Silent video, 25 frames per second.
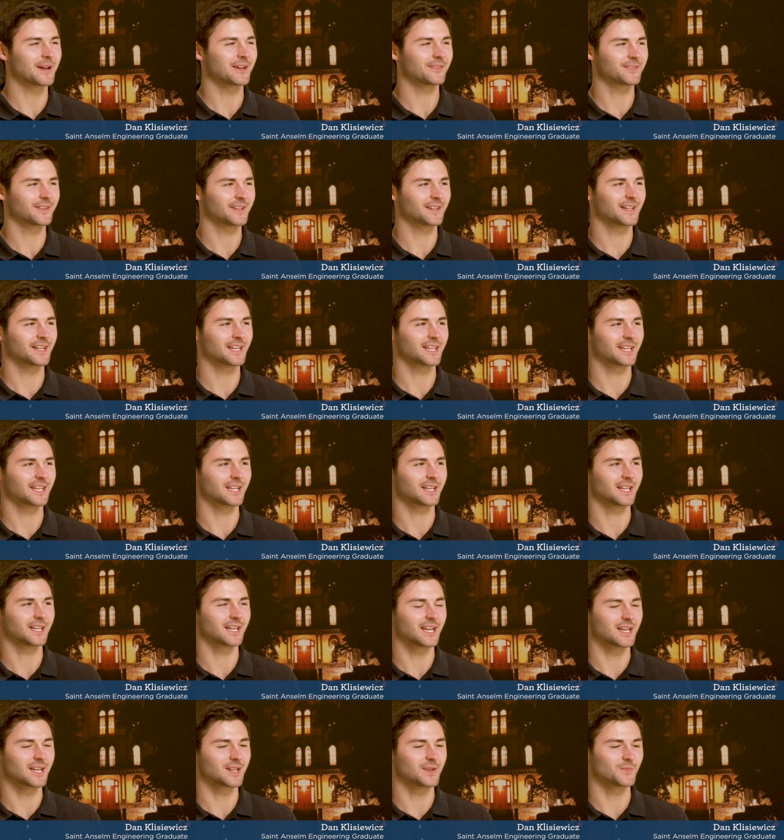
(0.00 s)
I feel like
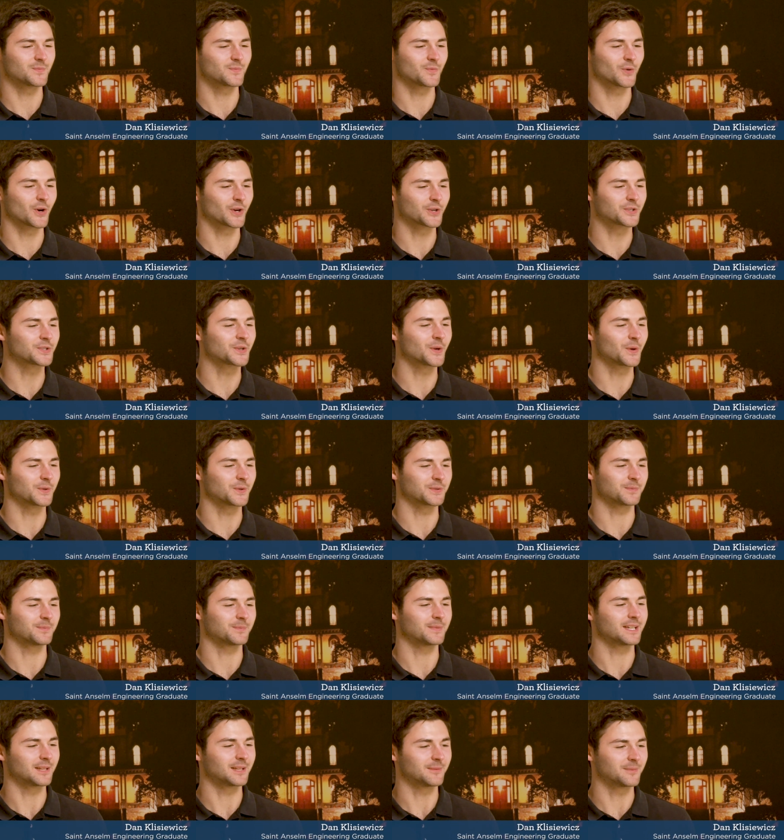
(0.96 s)
it, it more chose
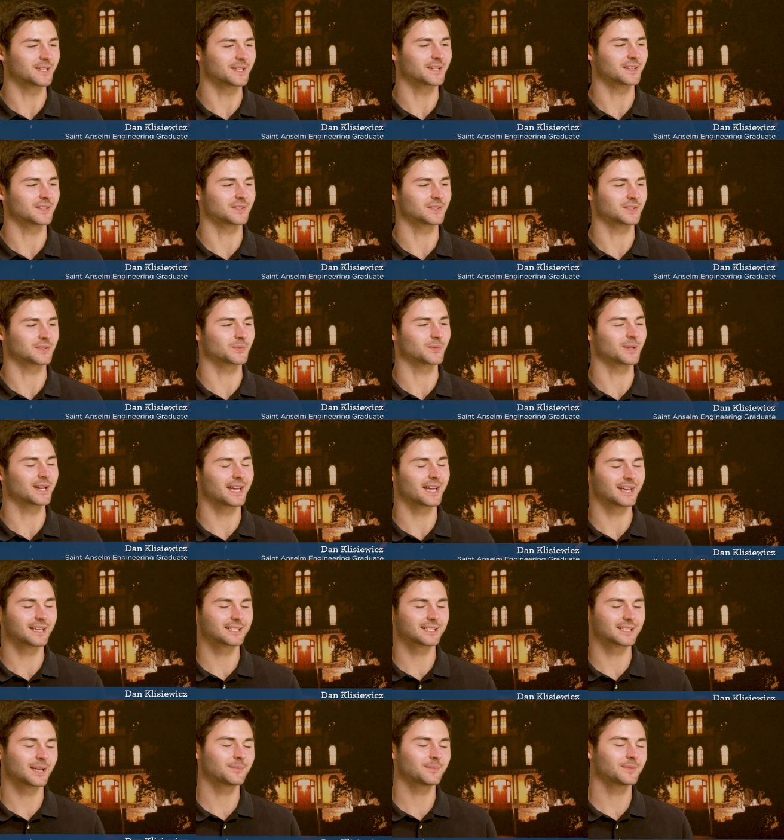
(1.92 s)
me because when I
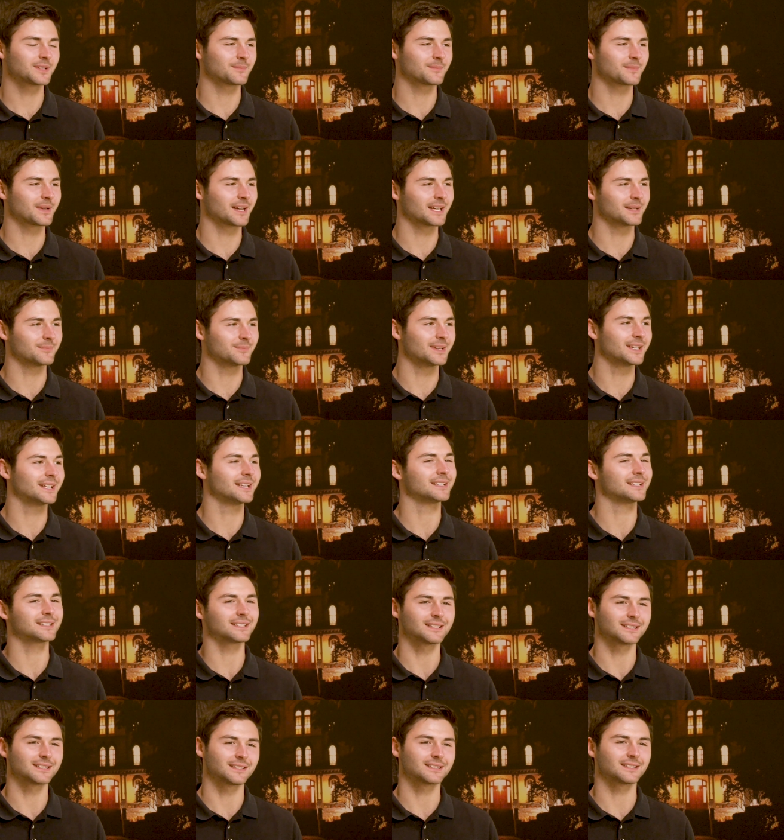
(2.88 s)
accepted my
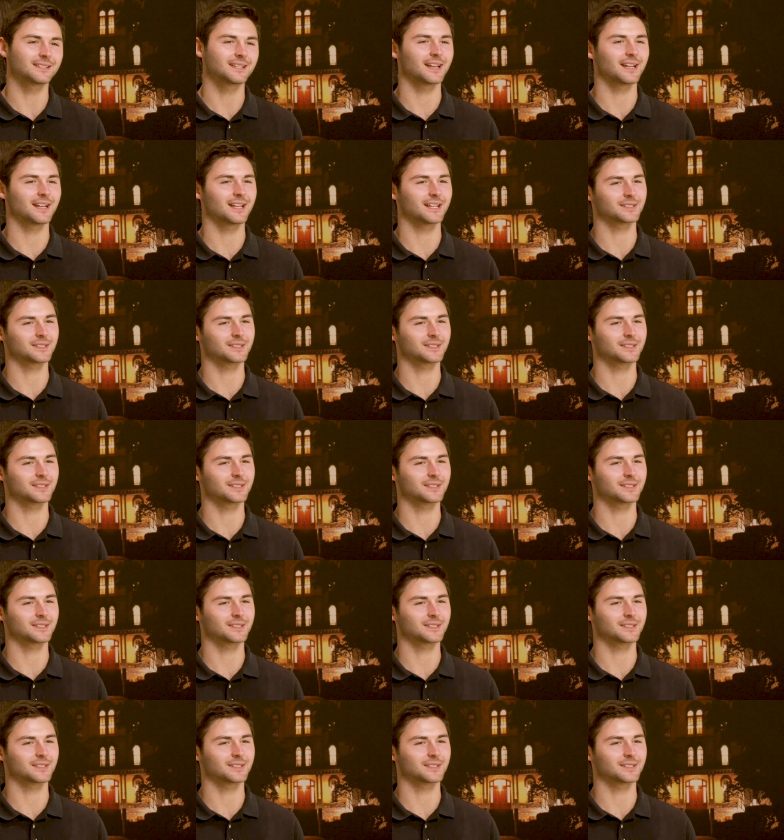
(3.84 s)
admittance into St.